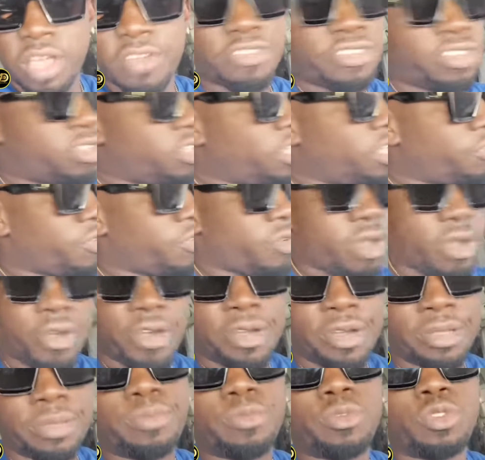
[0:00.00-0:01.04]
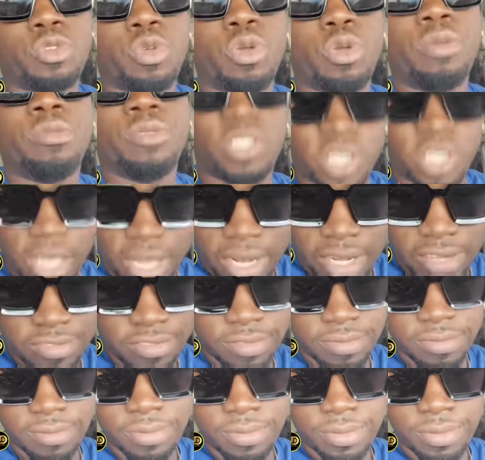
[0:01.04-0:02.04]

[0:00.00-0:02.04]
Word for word: Left stage to himself.